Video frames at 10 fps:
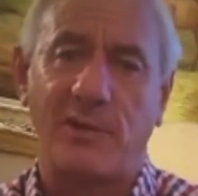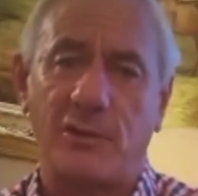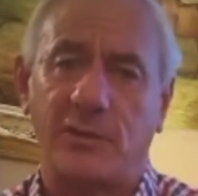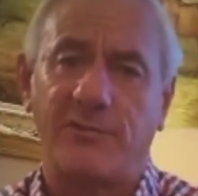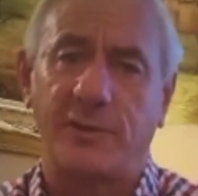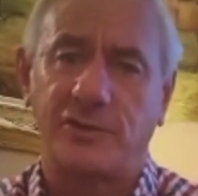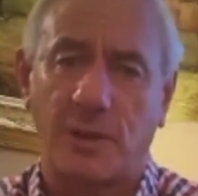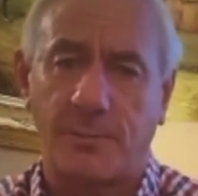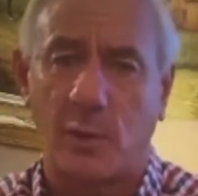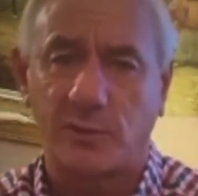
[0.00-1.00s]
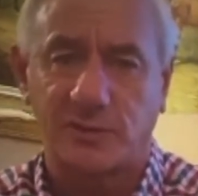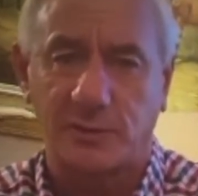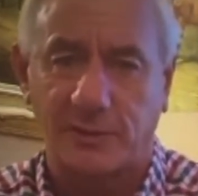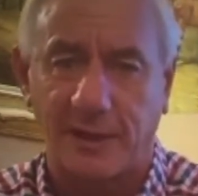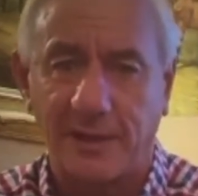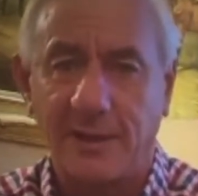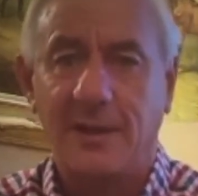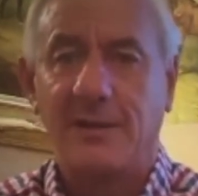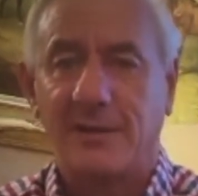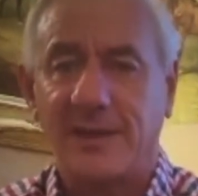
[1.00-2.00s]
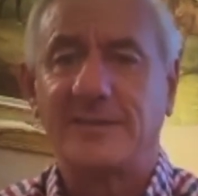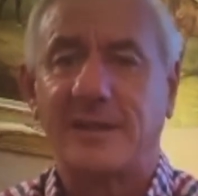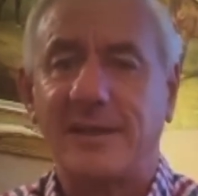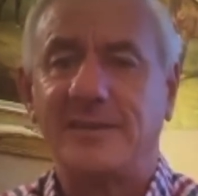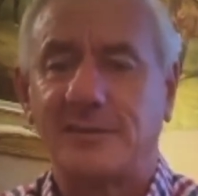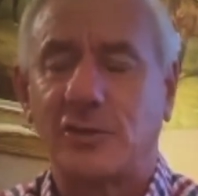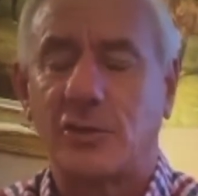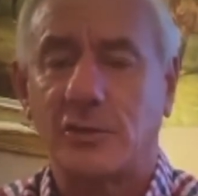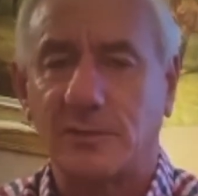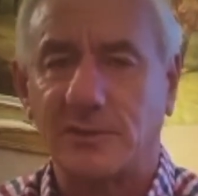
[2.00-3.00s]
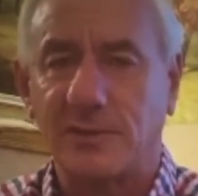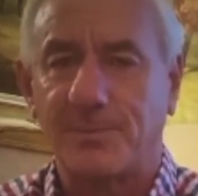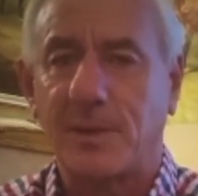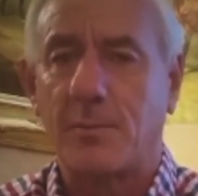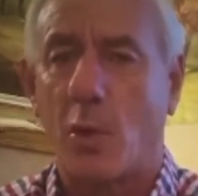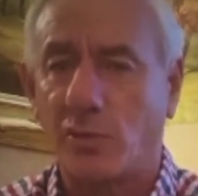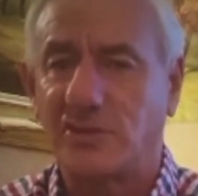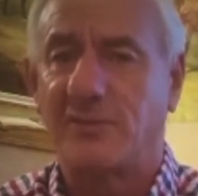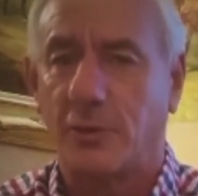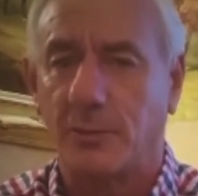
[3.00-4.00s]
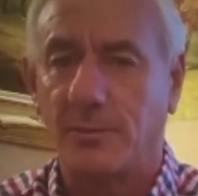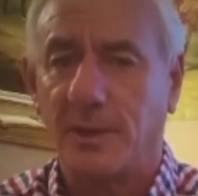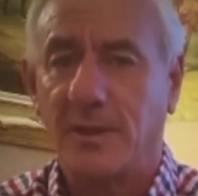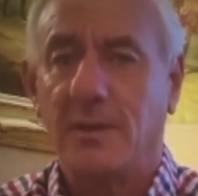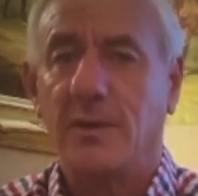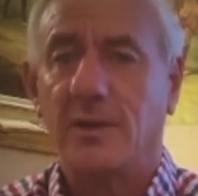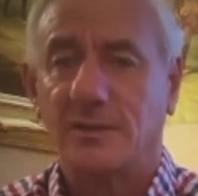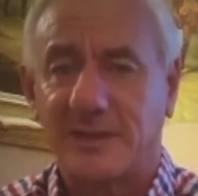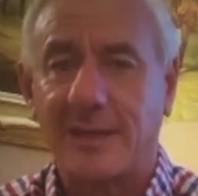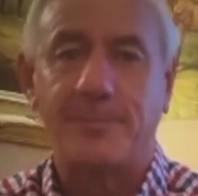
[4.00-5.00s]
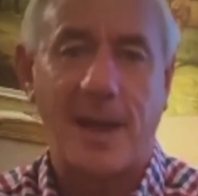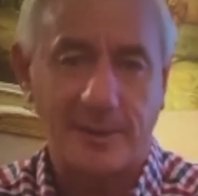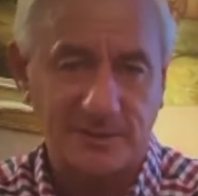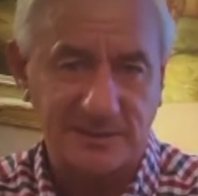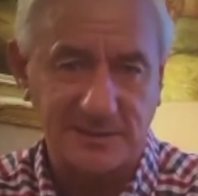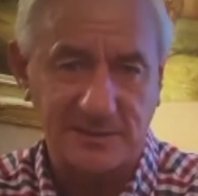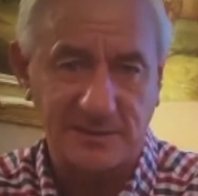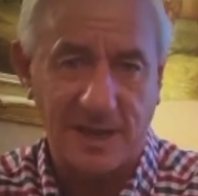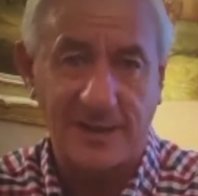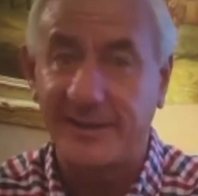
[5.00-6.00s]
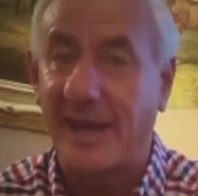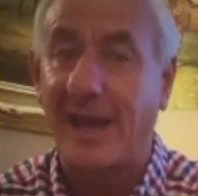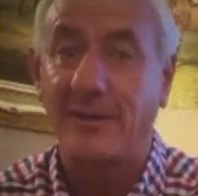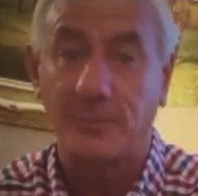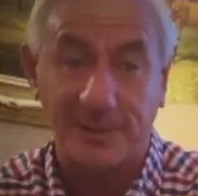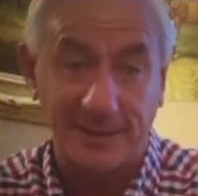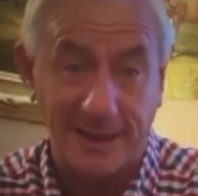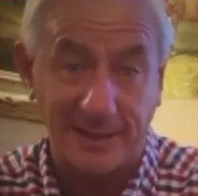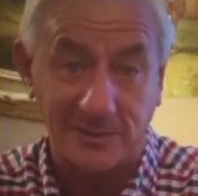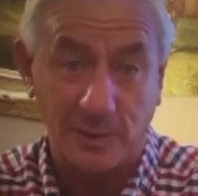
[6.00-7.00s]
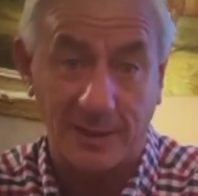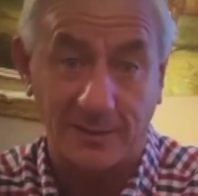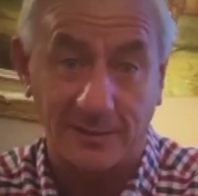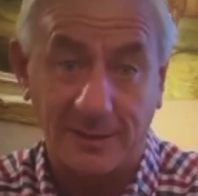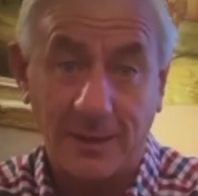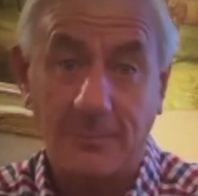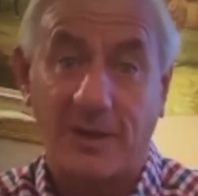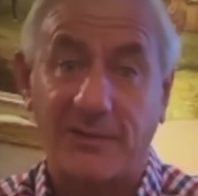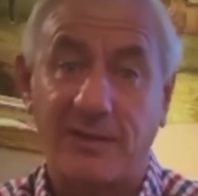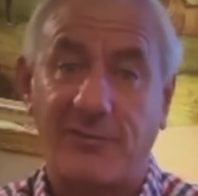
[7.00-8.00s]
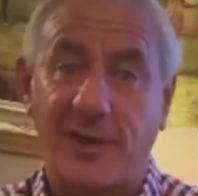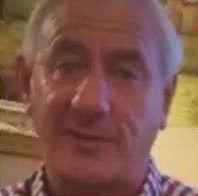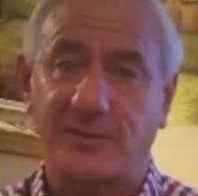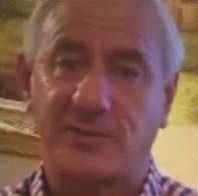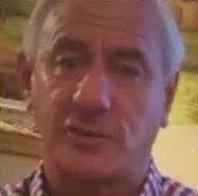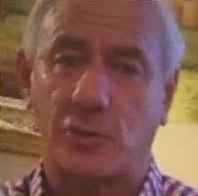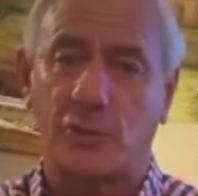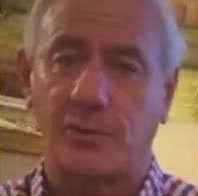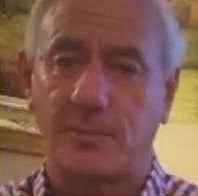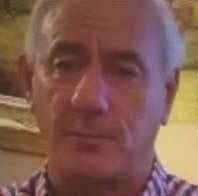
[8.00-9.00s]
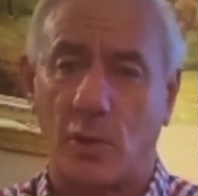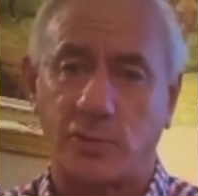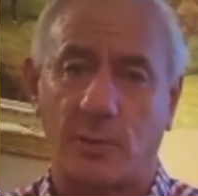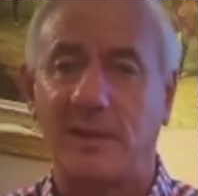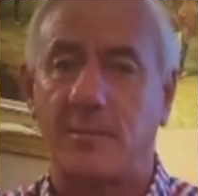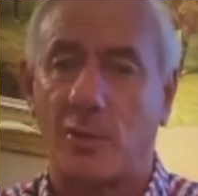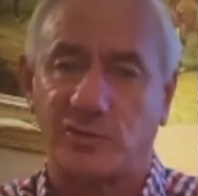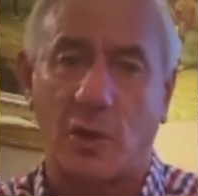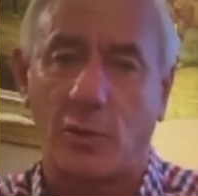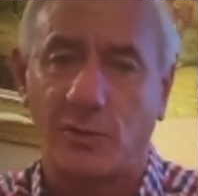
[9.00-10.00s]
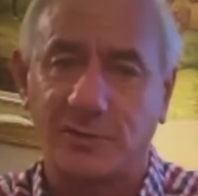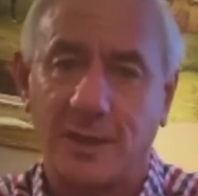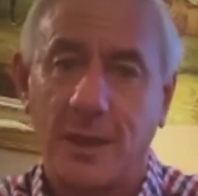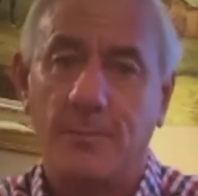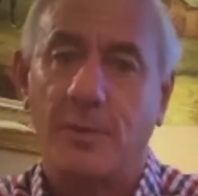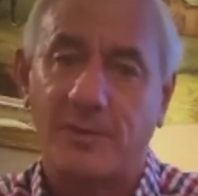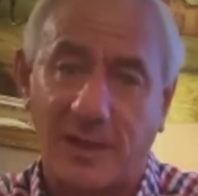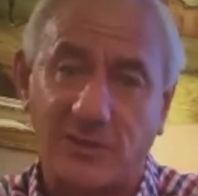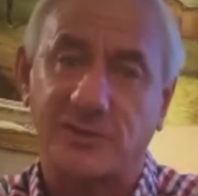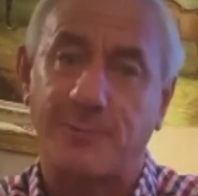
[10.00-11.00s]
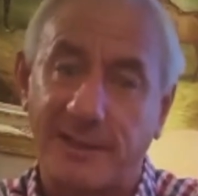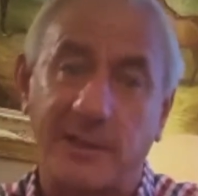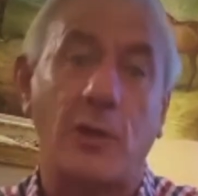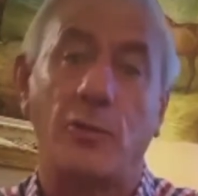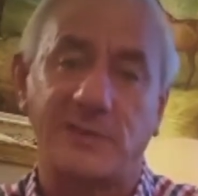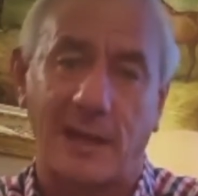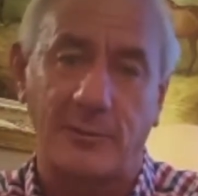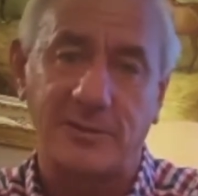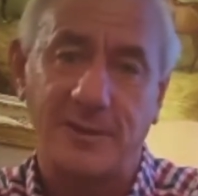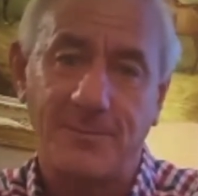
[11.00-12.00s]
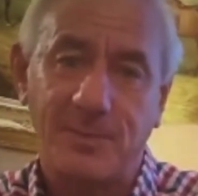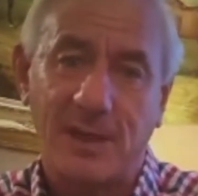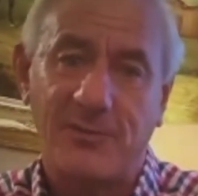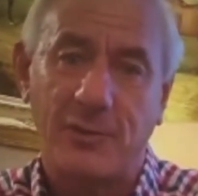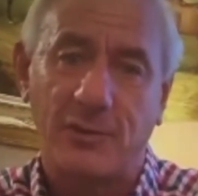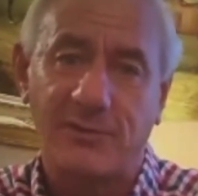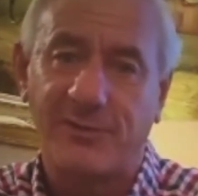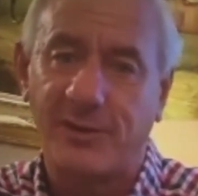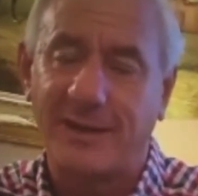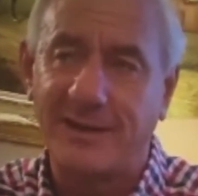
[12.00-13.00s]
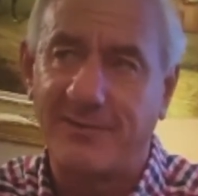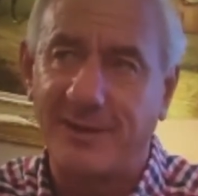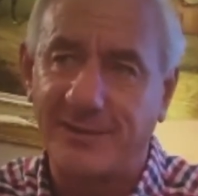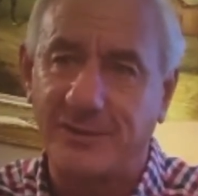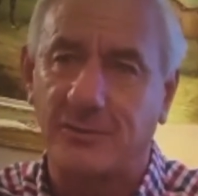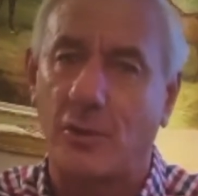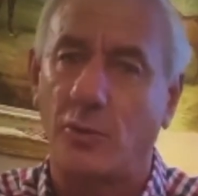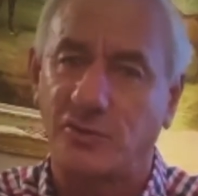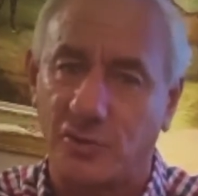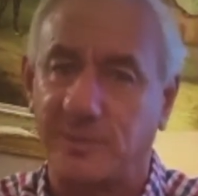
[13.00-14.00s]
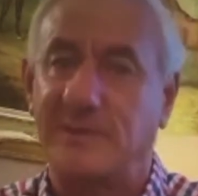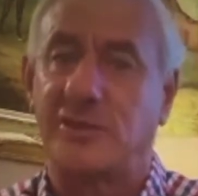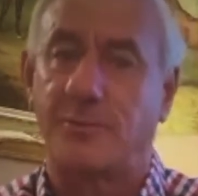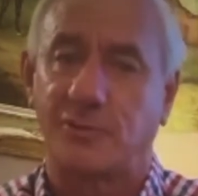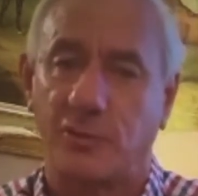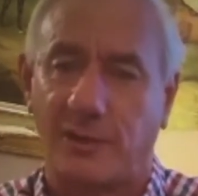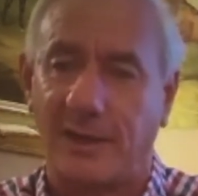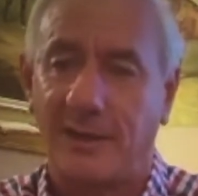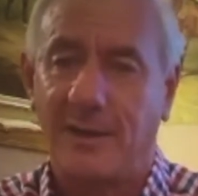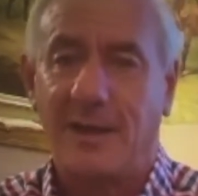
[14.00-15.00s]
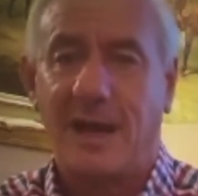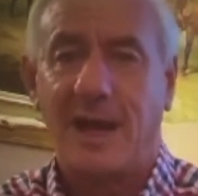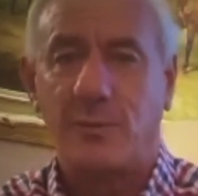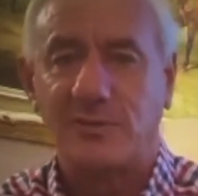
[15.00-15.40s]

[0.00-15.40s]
you're looking for a top goal scorer. These tournaments, most of them take penalties. Harry Kane will be in there as well. I think France will score most probably the most goals, but they'll spread the goals out. If you're looking for an individual goal scorer to be top scorer, I would